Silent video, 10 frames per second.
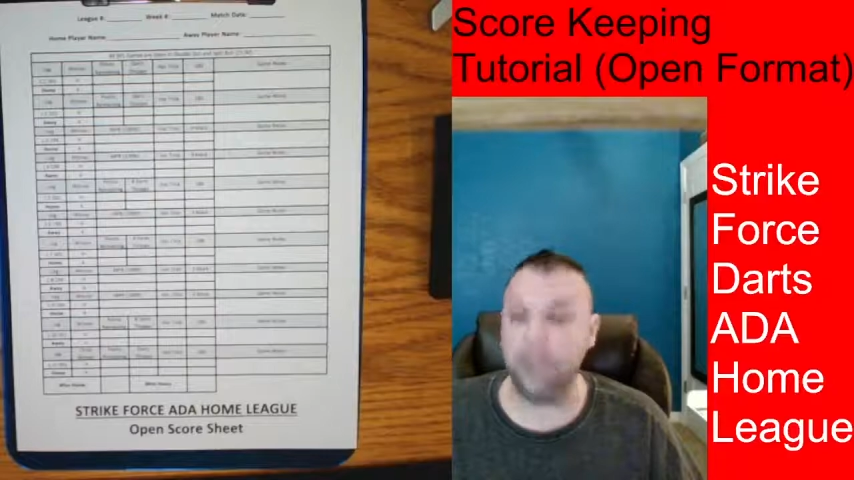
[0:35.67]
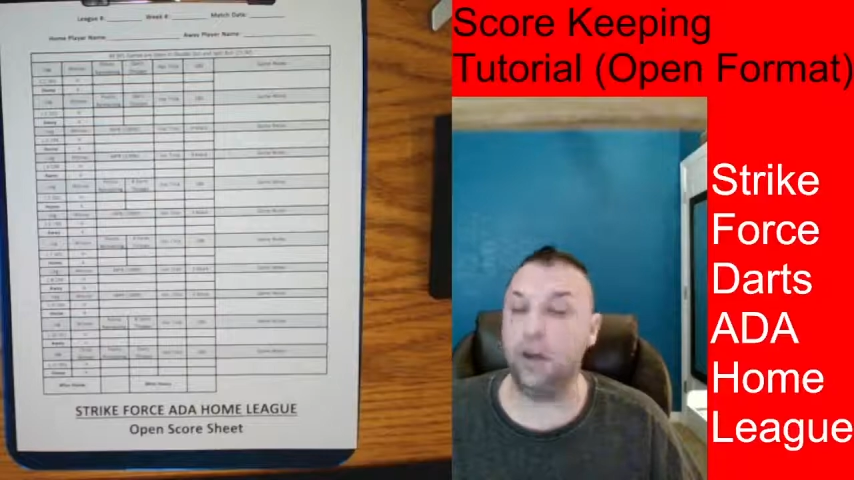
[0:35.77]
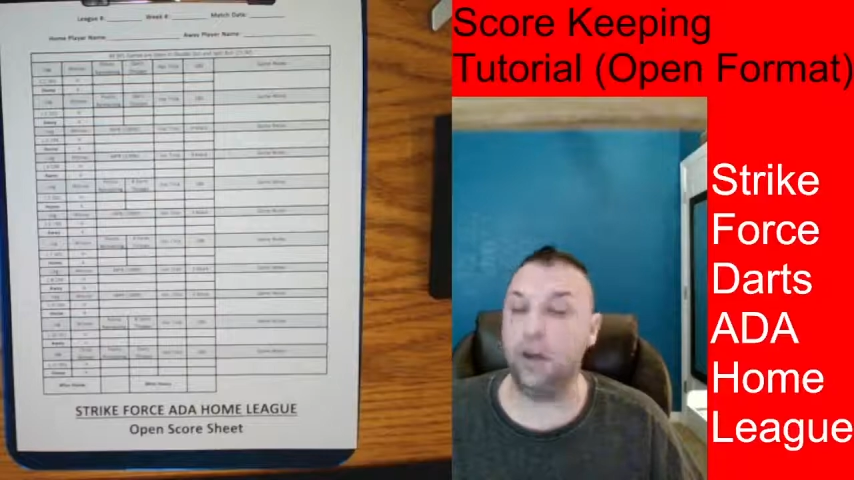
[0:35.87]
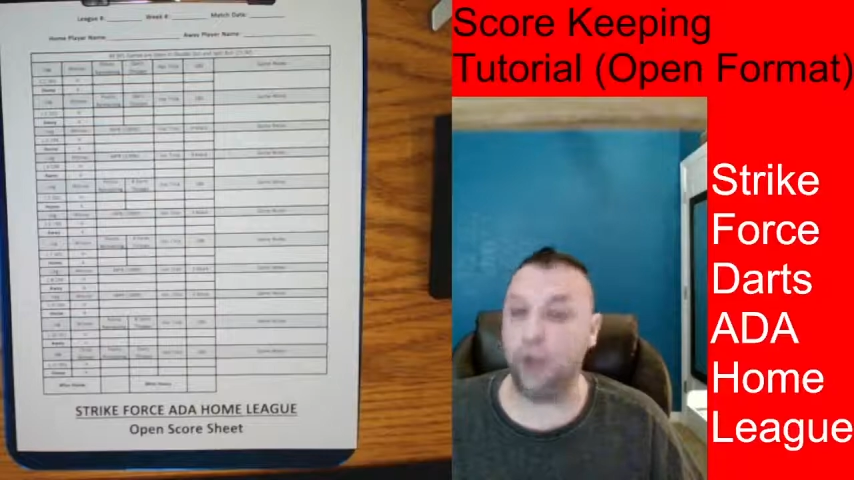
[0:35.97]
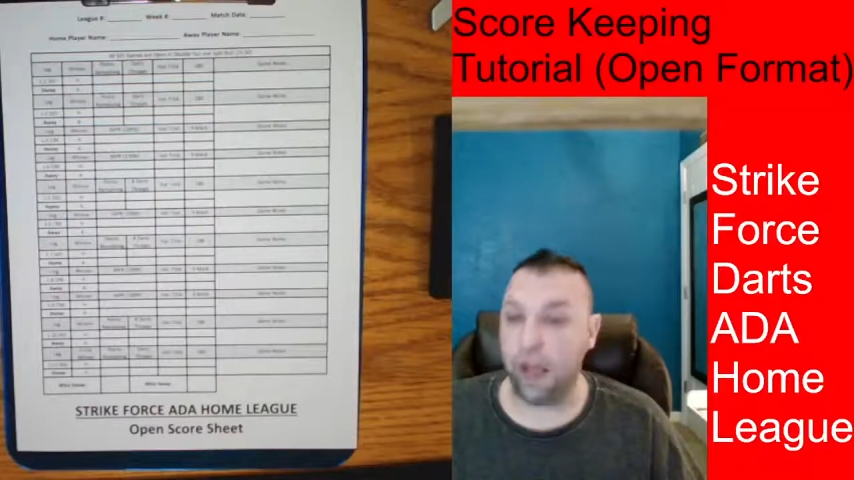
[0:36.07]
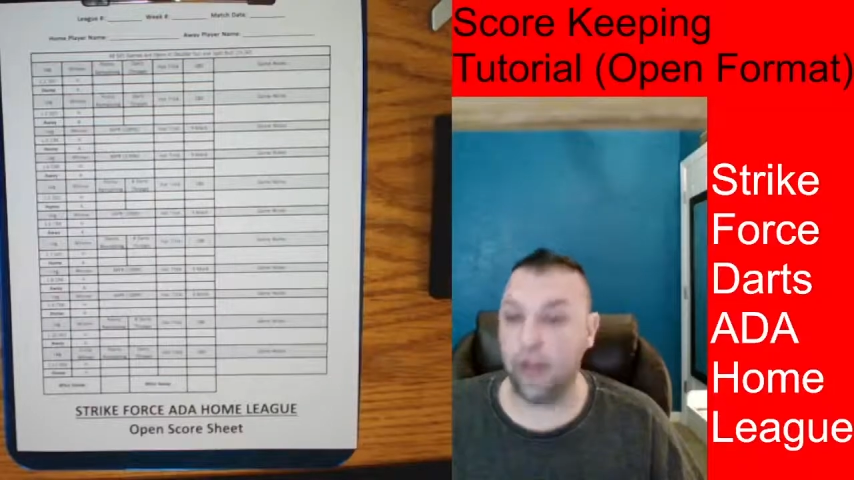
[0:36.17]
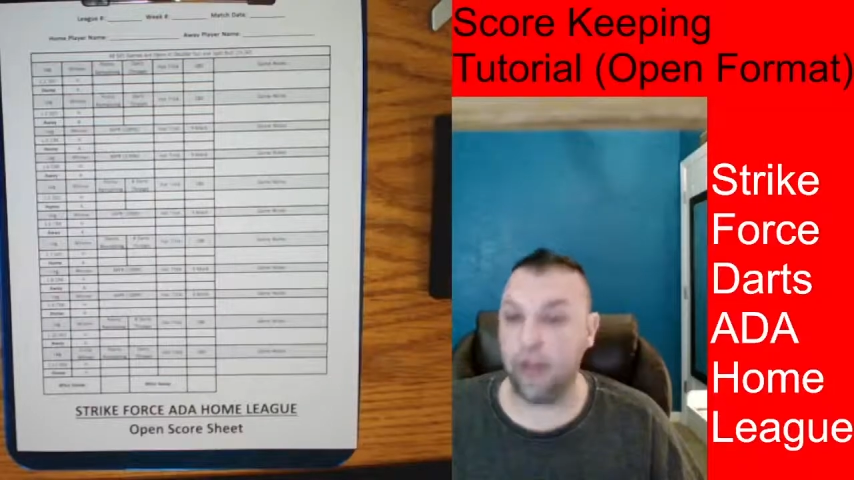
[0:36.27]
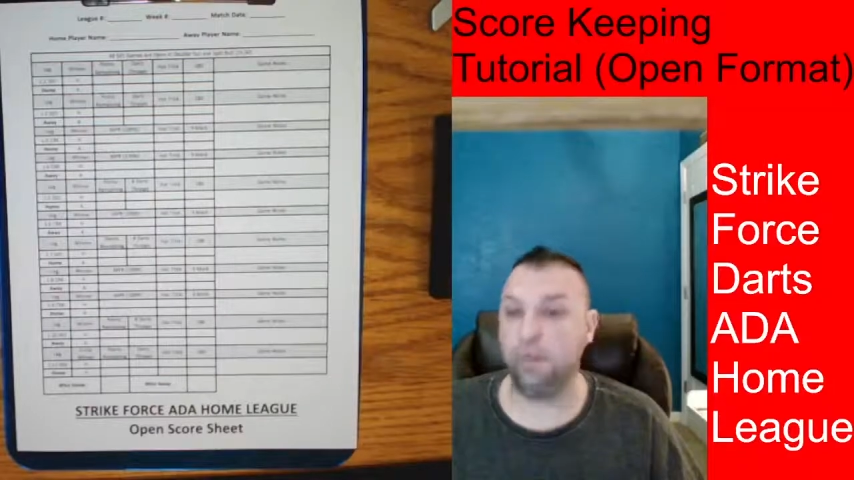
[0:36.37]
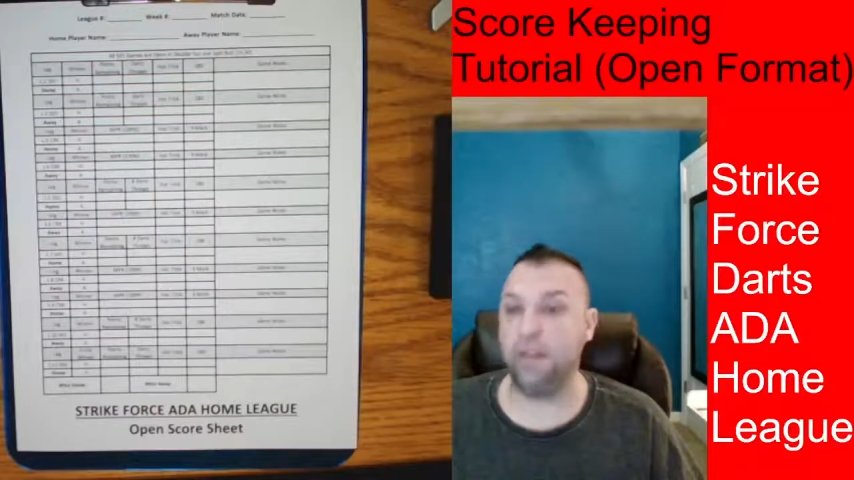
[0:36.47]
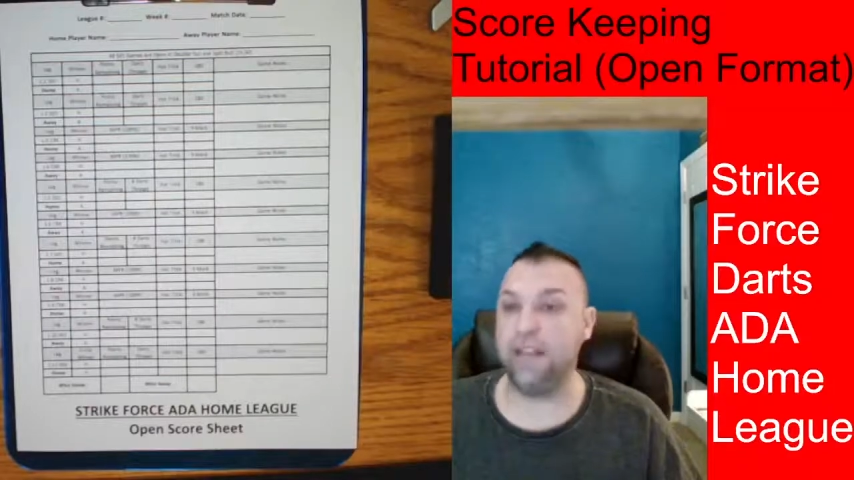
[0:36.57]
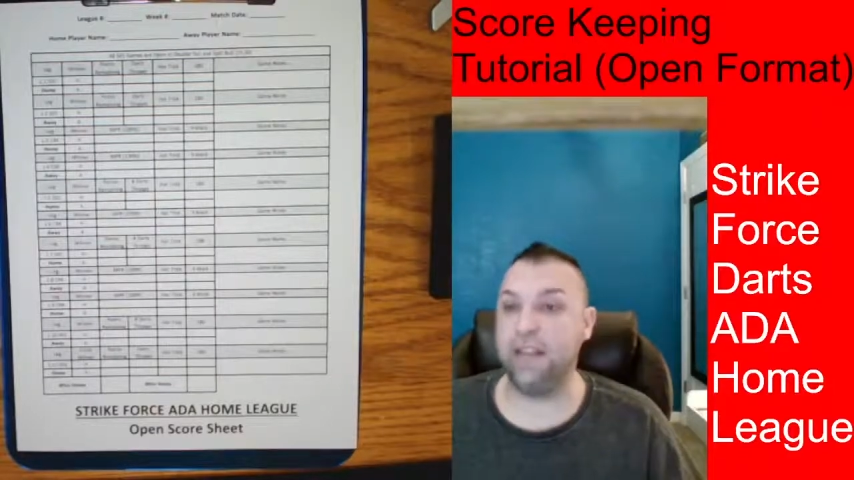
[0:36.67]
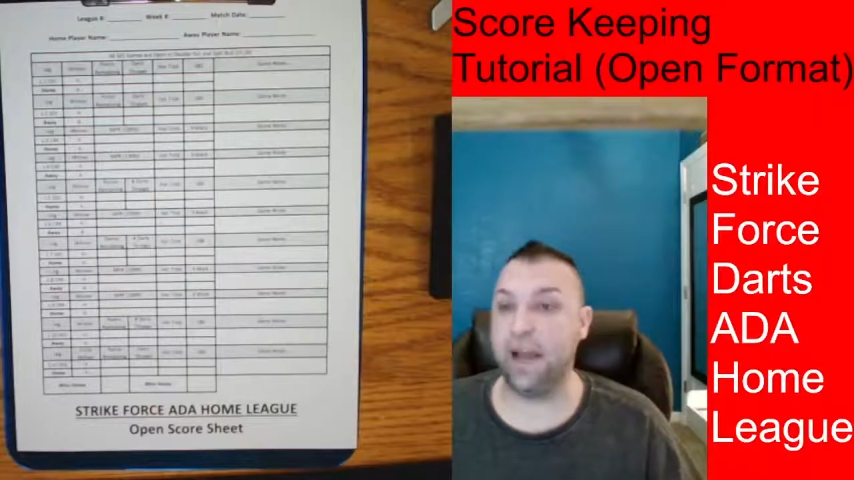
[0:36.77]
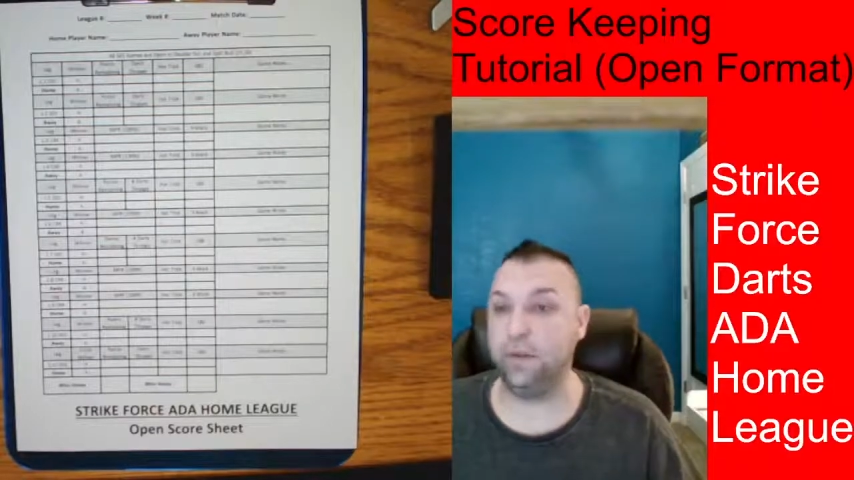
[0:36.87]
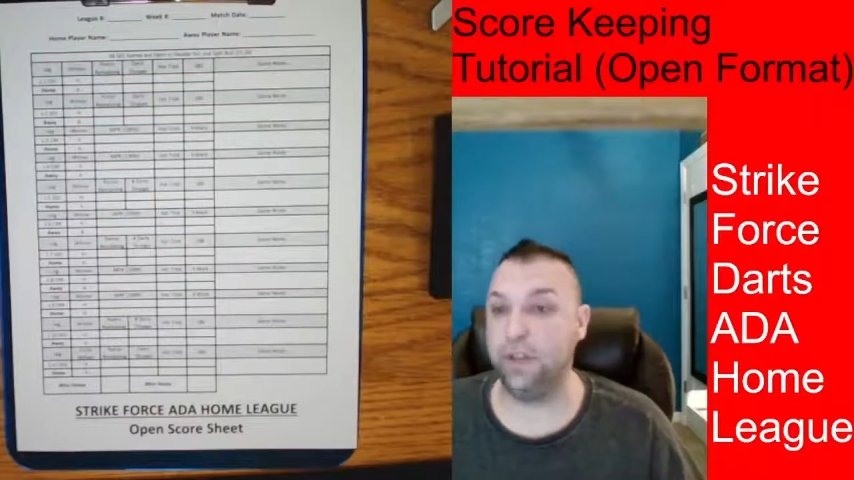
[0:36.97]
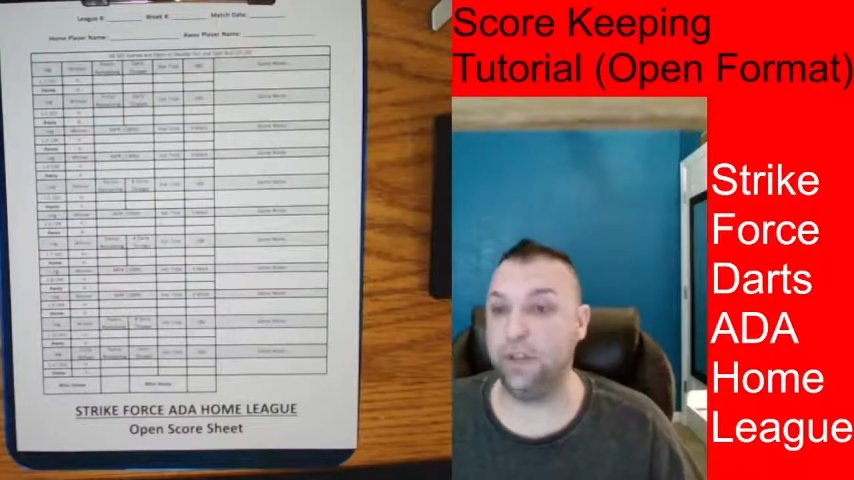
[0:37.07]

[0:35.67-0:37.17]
go ahead and print out